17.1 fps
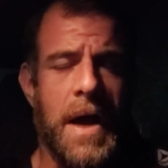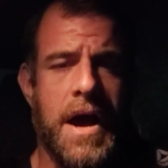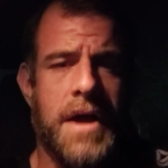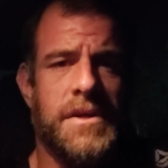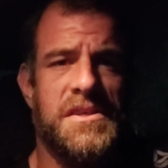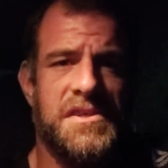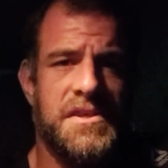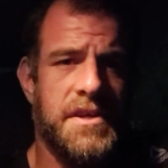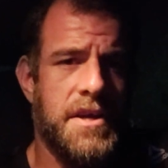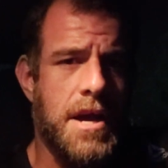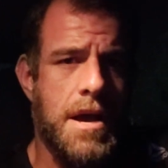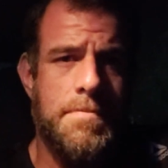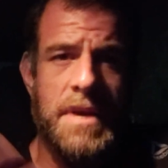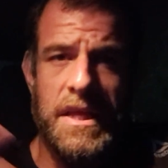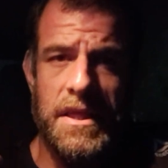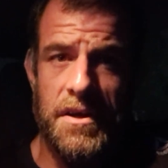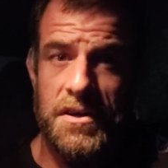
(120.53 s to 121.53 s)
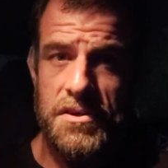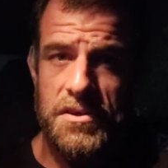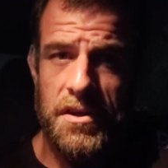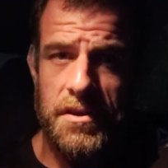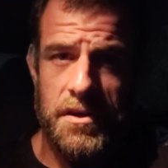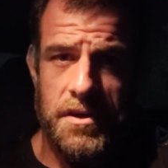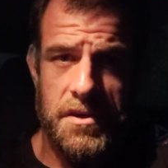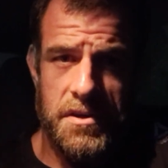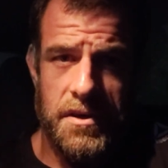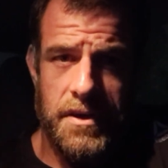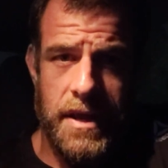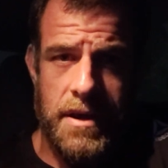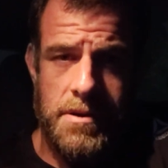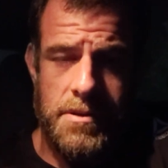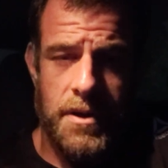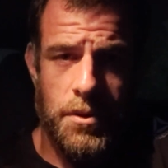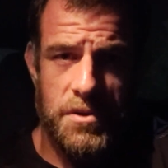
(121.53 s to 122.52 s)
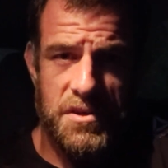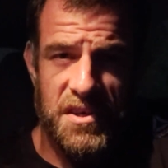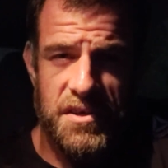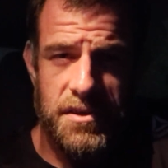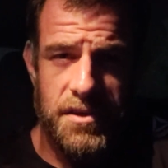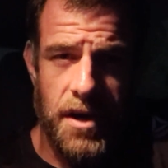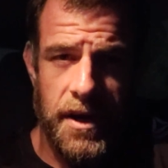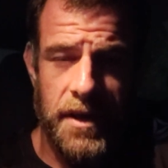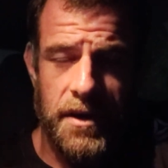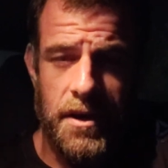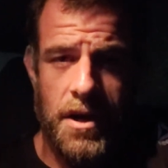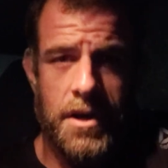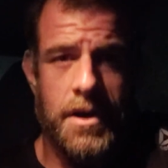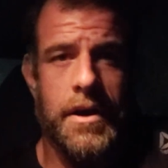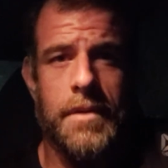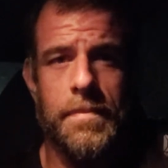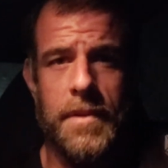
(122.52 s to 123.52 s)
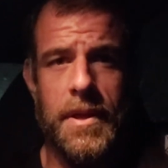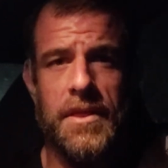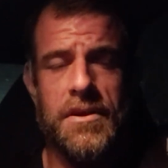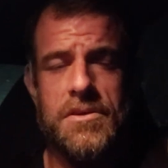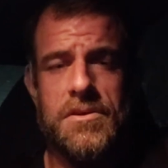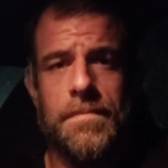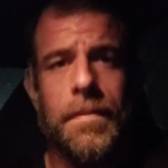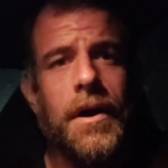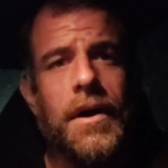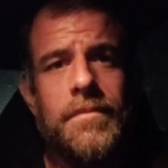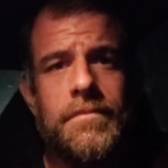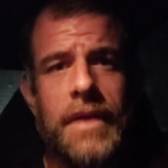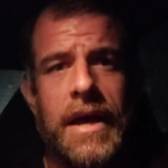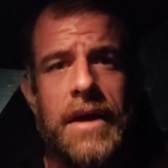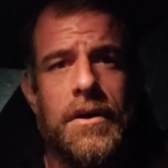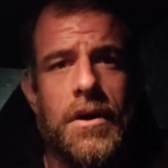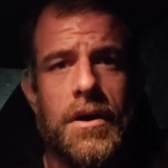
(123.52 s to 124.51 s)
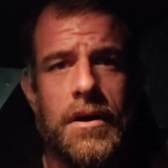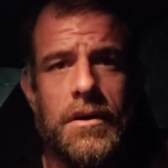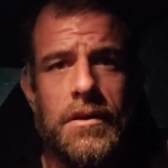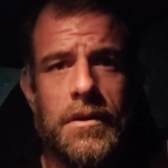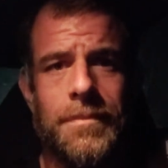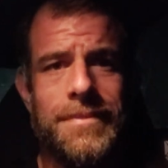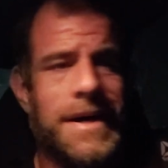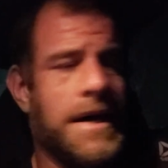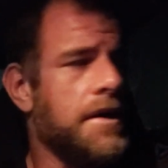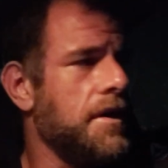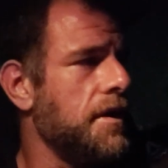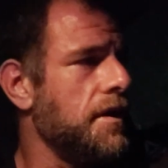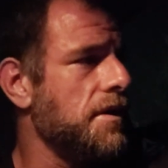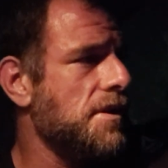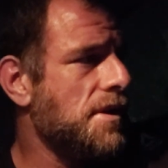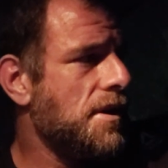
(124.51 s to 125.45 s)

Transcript: I see. I mean, there's a there's a damn, there was a study done and, a, and there's a PubMed article about it.